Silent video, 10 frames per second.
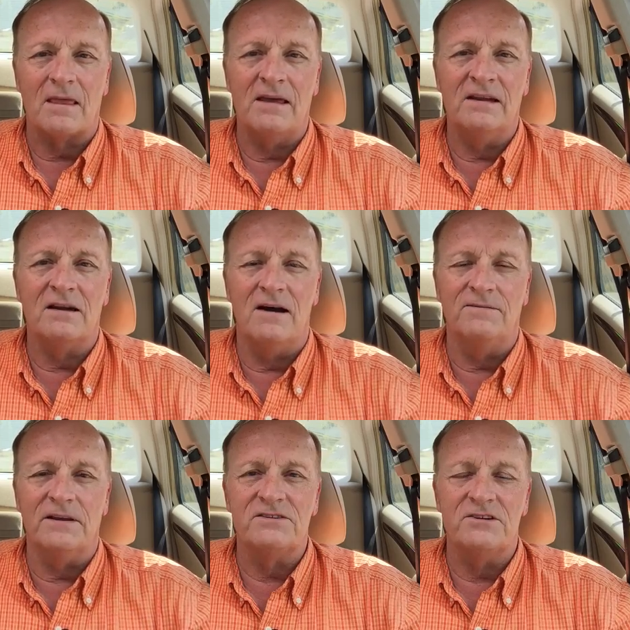in a
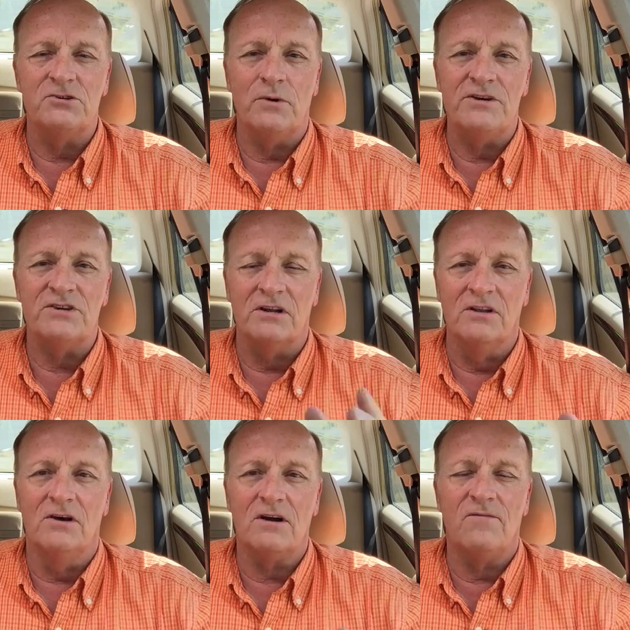conflict
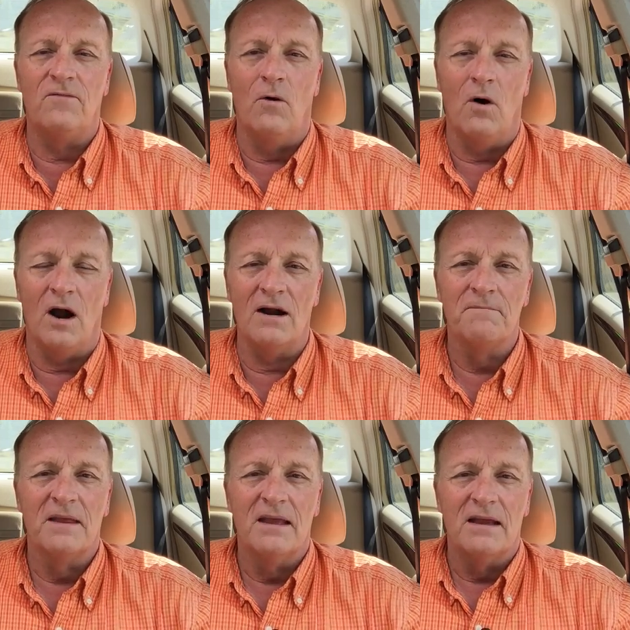situation, look for
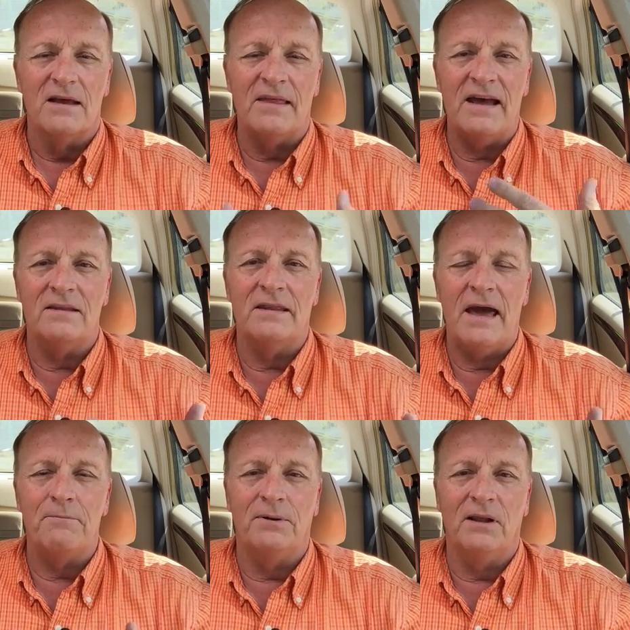
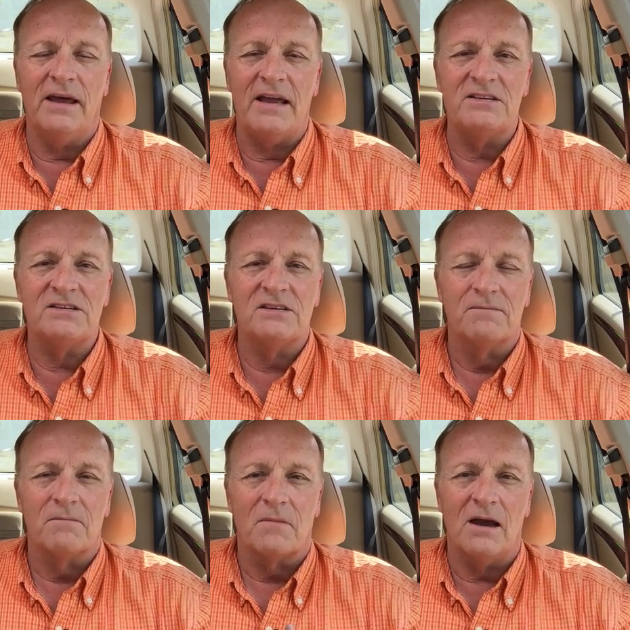that place
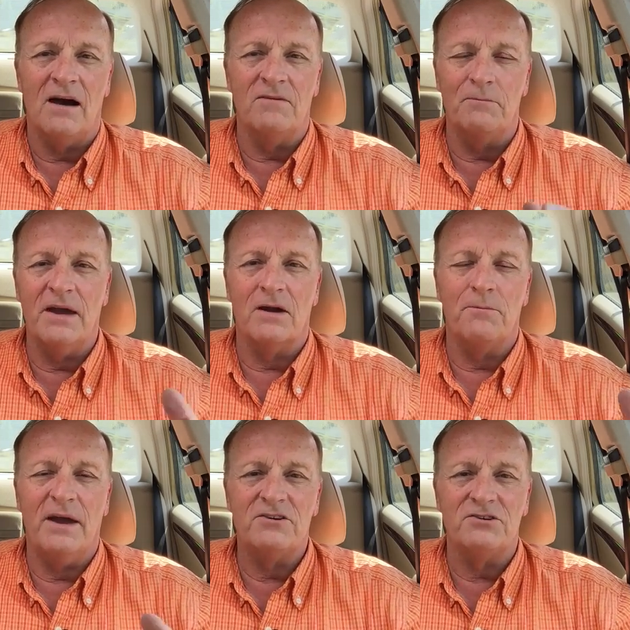of a bigger
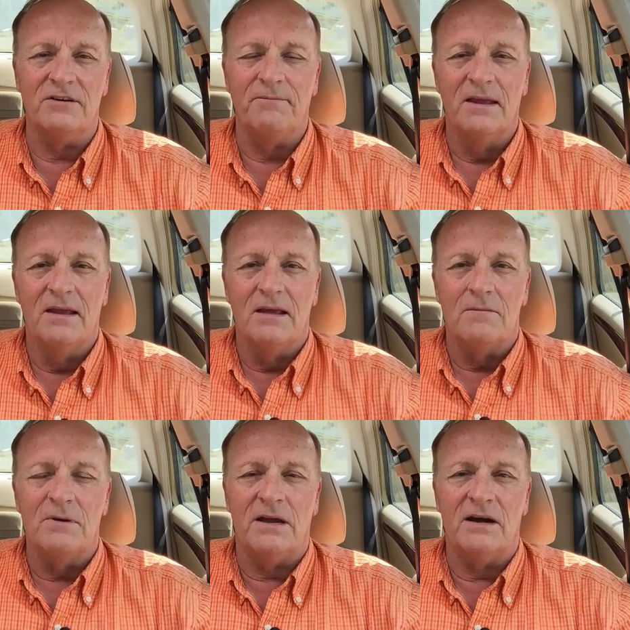picture,
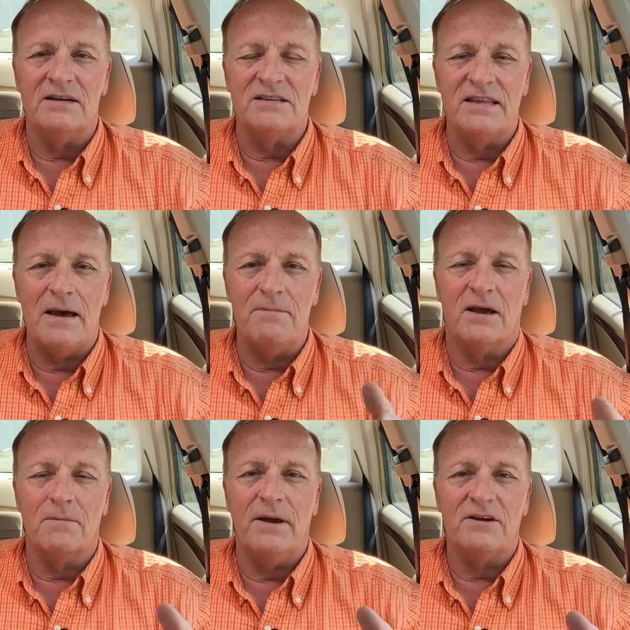because in that
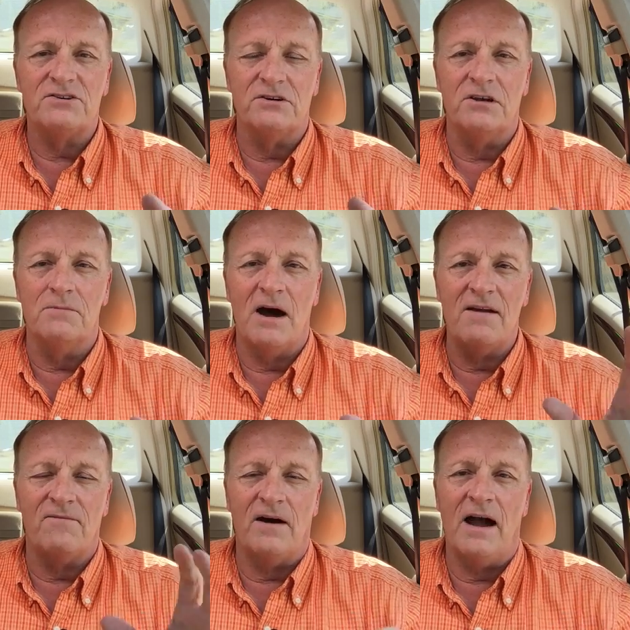bigger picture you
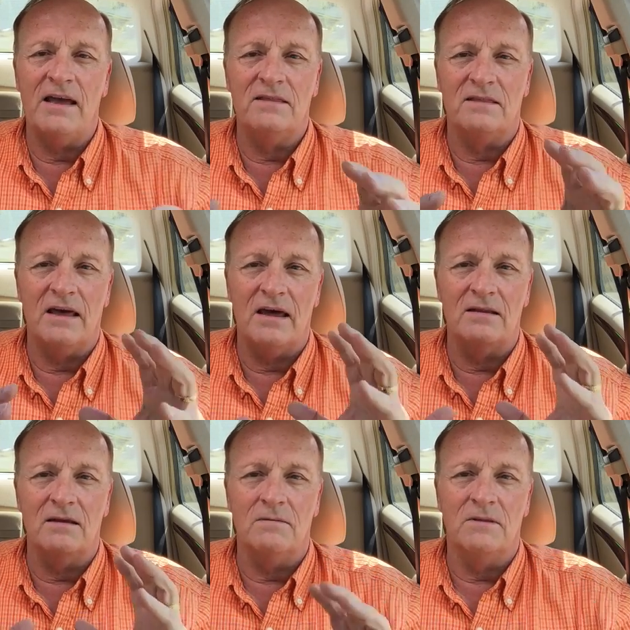might find that